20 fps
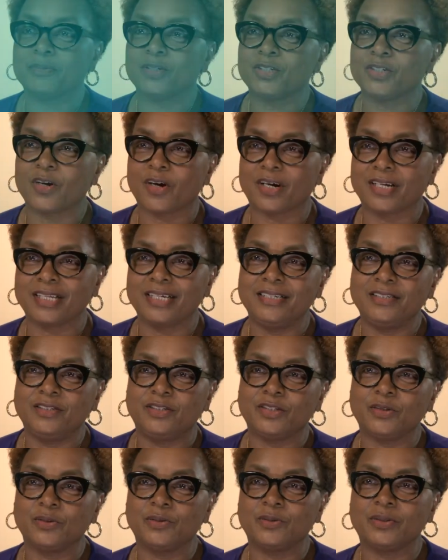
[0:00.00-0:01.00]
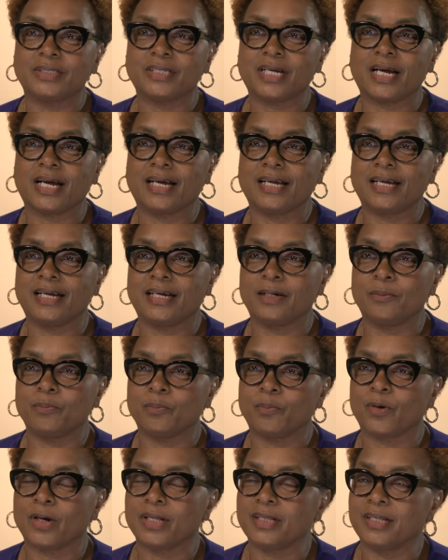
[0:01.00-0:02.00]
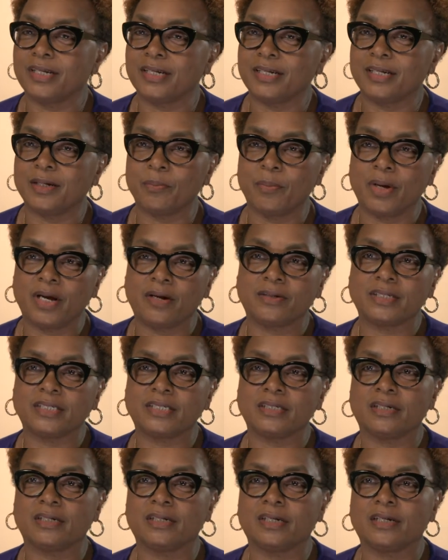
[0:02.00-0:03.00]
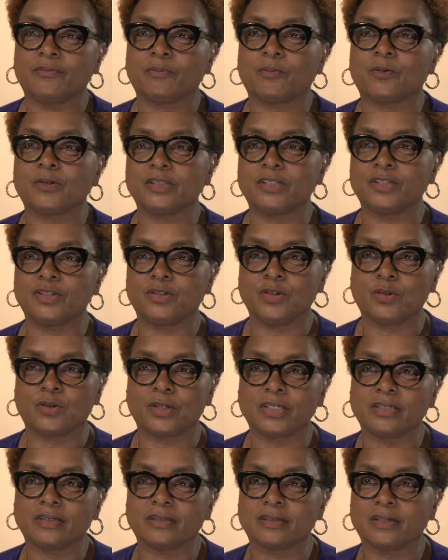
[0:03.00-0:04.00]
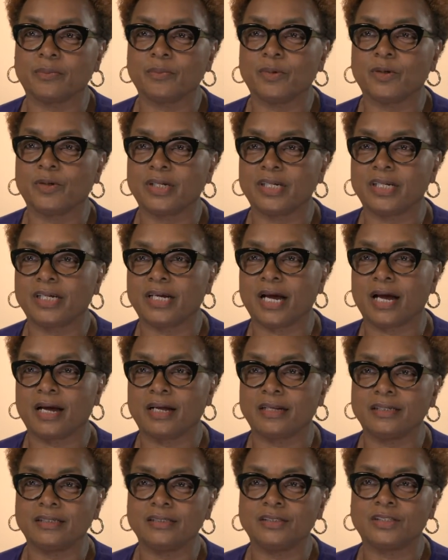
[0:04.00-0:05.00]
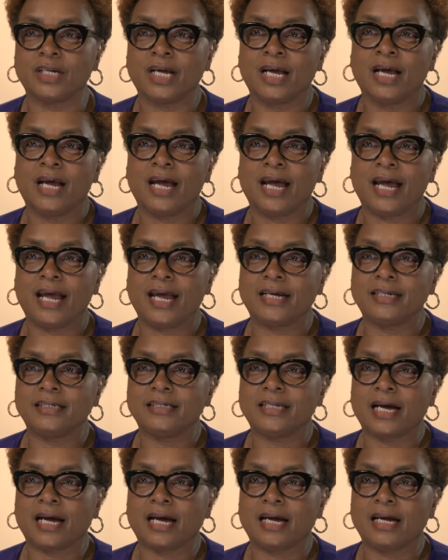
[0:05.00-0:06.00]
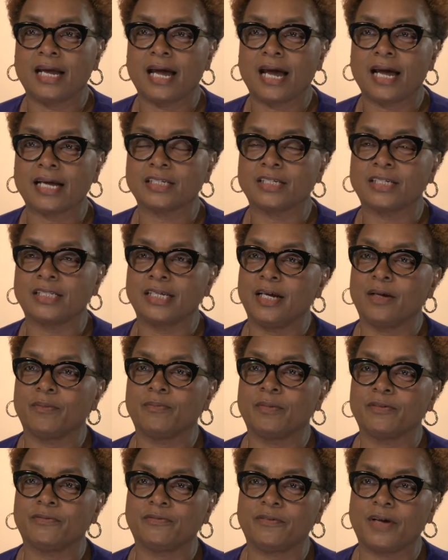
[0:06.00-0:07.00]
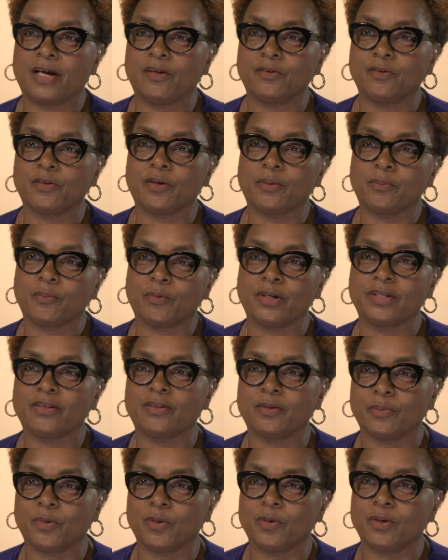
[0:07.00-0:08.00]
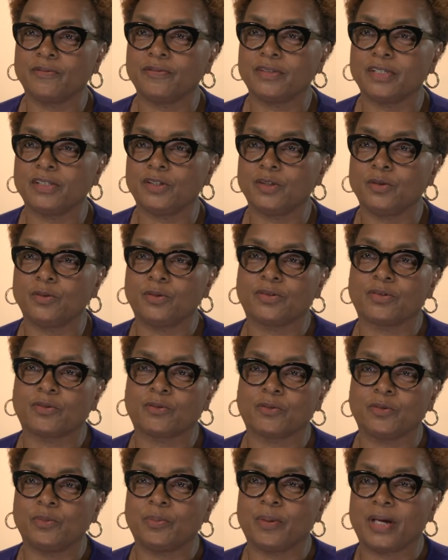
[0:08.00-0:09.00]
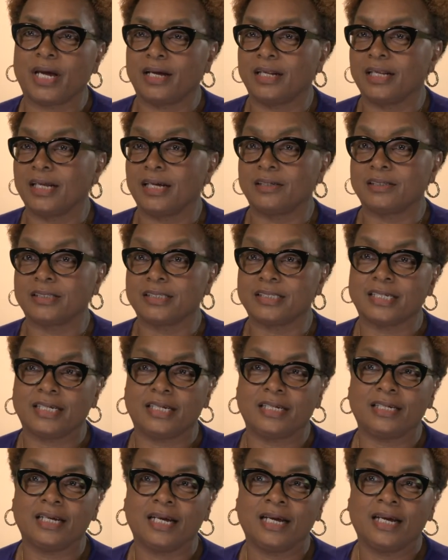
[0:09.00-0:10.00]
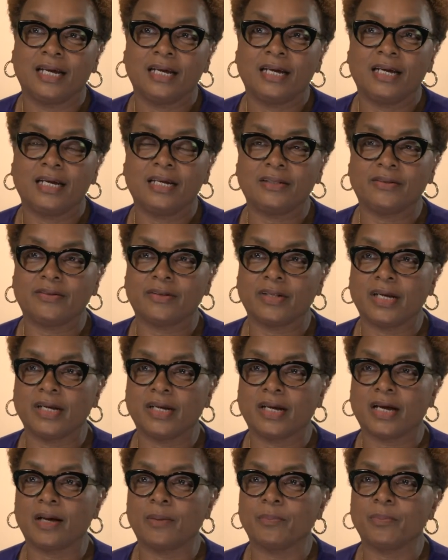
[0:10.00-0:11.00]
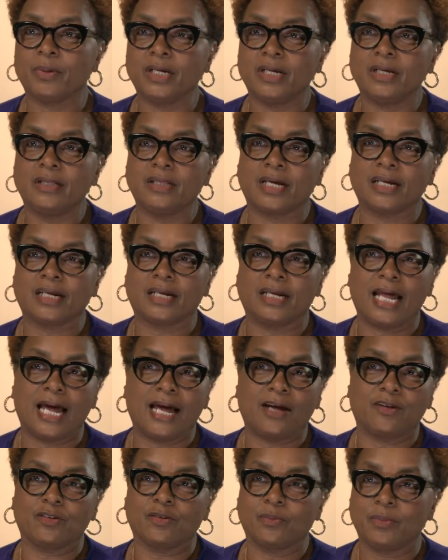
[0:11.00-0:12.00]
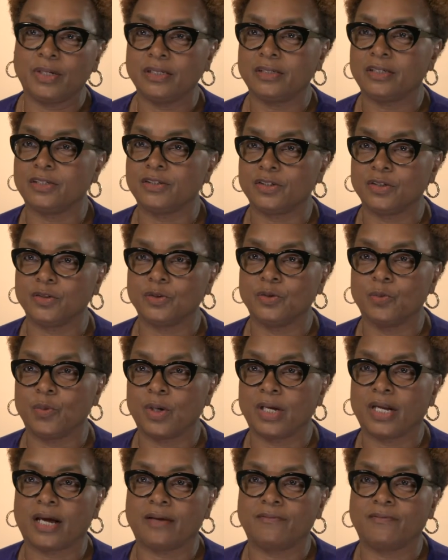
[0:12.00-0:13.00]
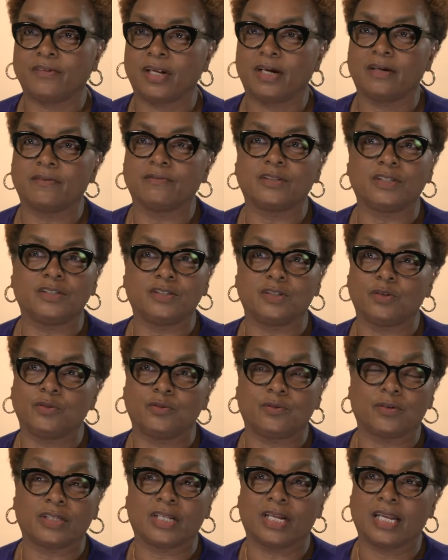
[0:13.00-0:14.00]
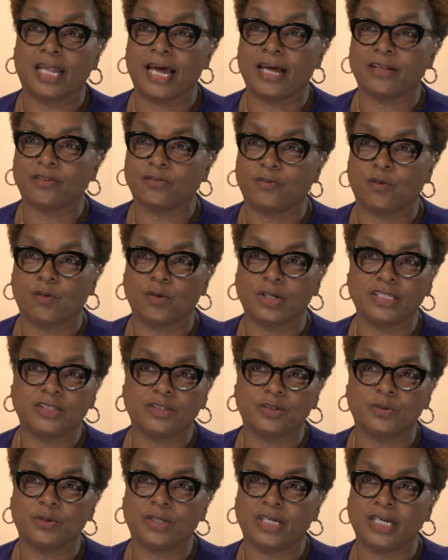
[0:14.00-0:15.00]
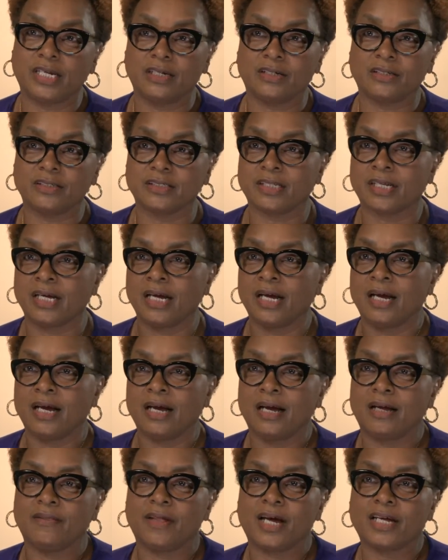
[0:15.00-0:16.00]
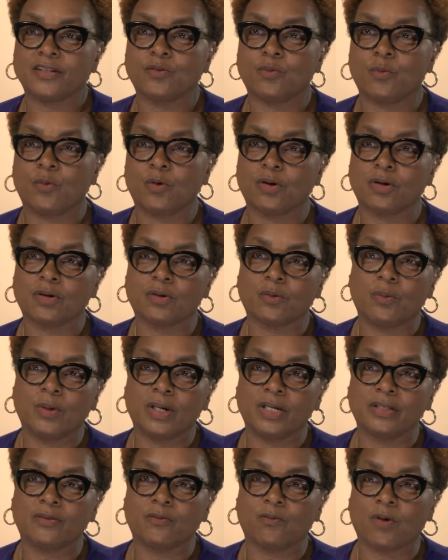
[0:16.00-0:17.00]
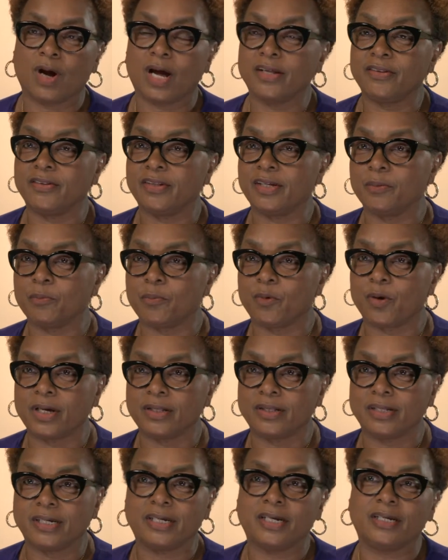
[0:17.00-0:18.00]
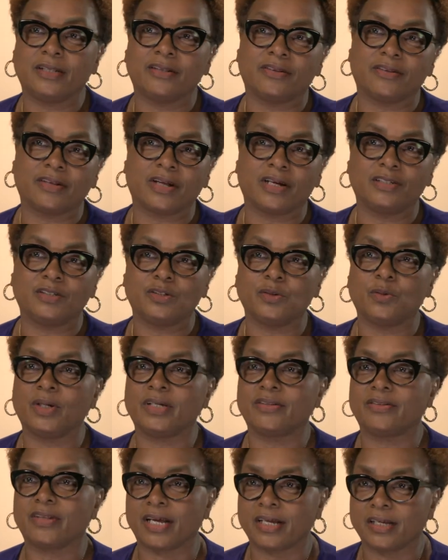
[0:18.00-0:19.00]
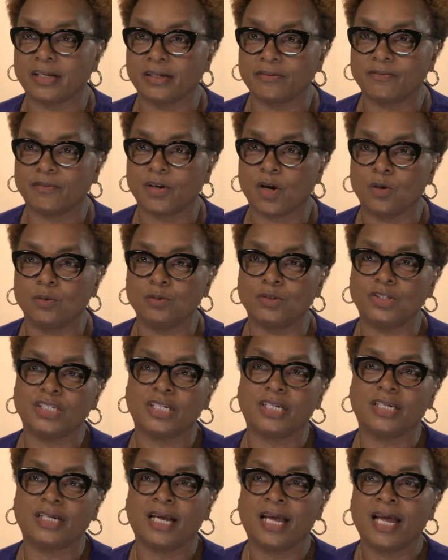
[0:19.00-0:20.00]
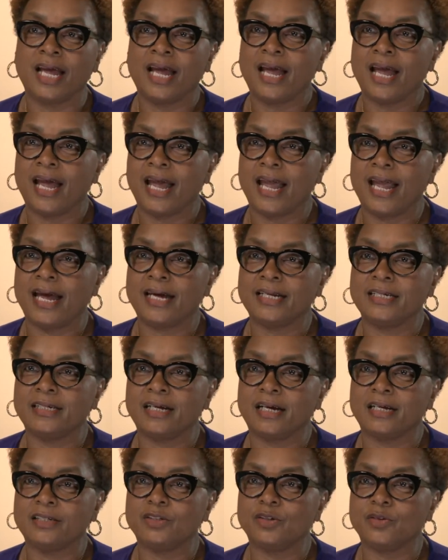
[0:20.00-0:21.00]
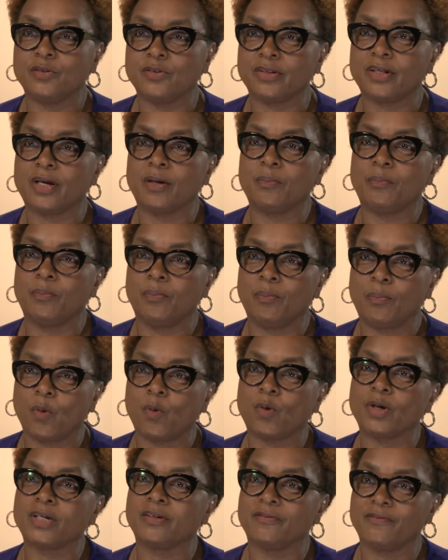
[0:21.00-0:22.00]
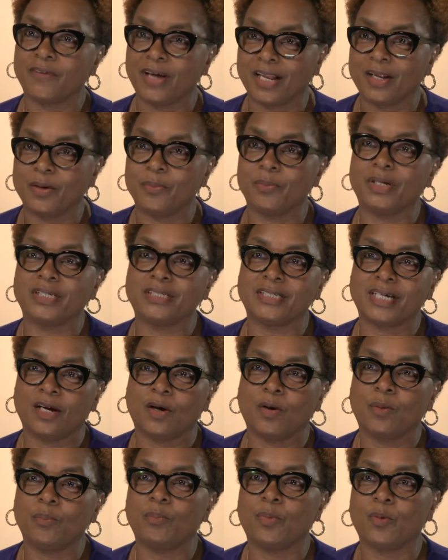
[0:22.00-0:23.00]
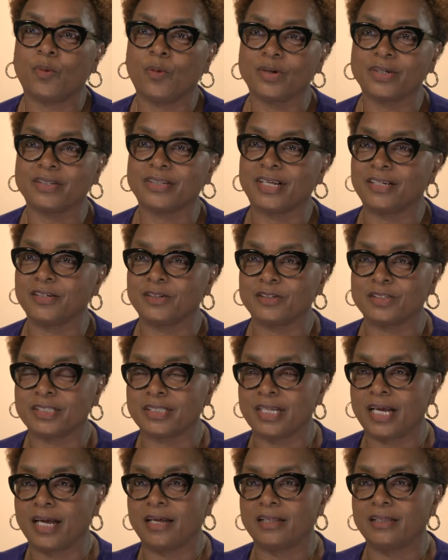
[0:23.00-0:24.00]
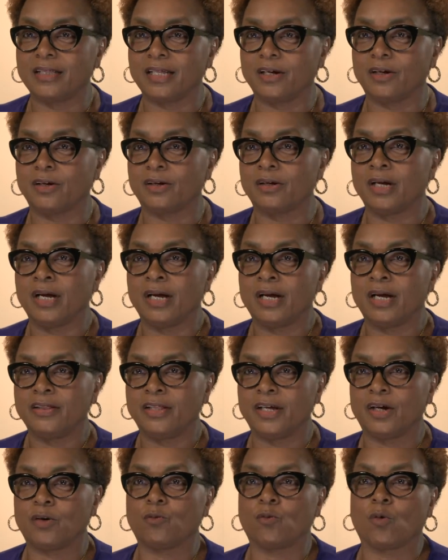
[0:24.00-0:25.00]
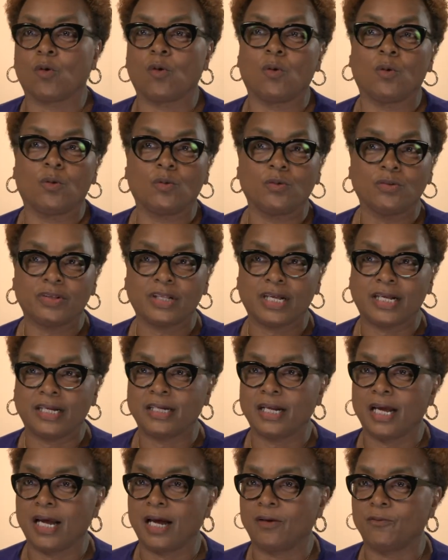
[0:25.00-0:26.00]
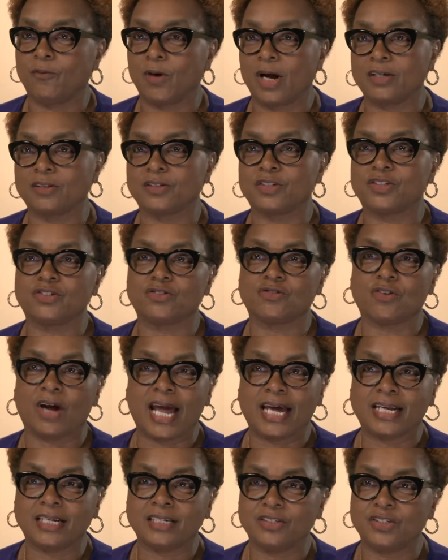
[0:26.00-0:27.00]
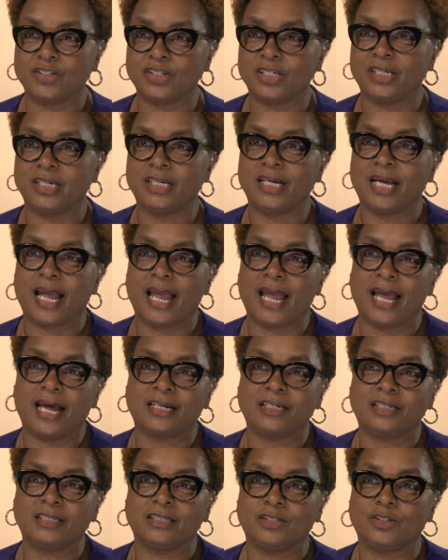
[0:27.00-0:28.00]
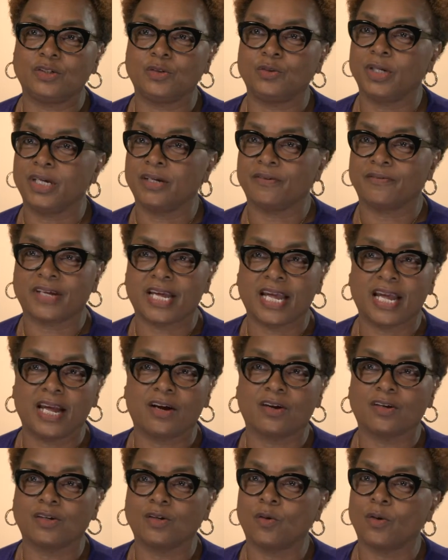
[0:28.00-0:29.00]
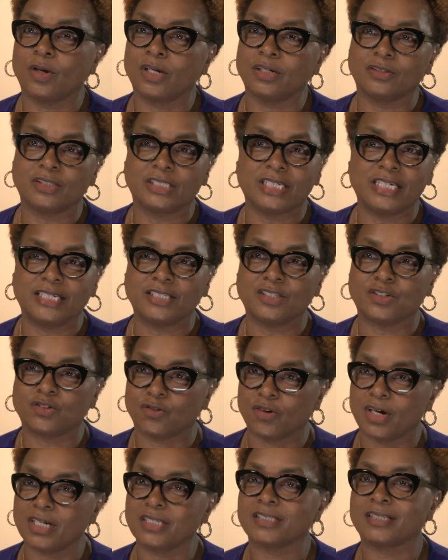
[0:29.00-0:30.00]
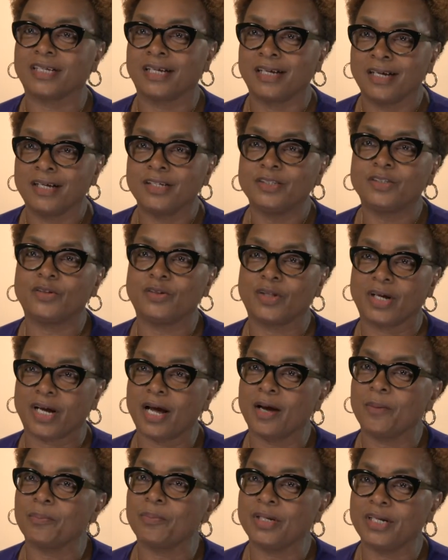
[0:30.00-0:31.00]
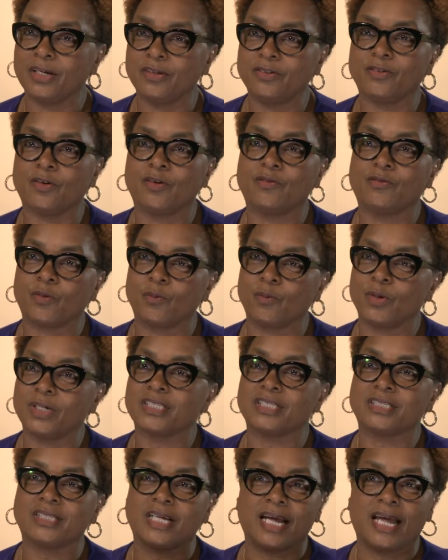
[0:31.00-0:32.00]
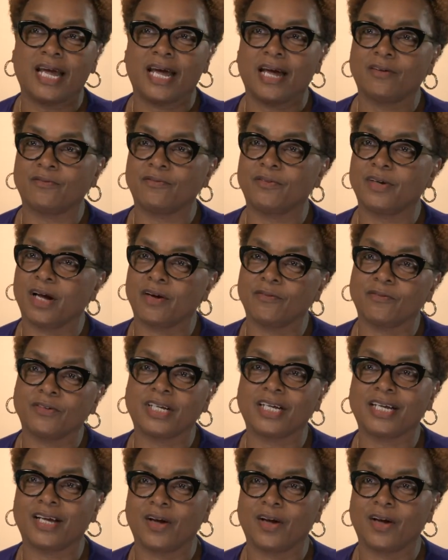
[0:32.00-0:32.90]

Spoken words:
Charlene Dukes. I President Emerita of Prince George's Community College, and I actually am the founder and principal of the Dukes Group, LLC. It's a company that allows me to do what I've loved to do for the last 42 years, and that's work with rising presidents, do executive coaching, and do some board development to help boards understand their roles and around strategy and duty of care, loyalty, and trust to the companies over which they have governing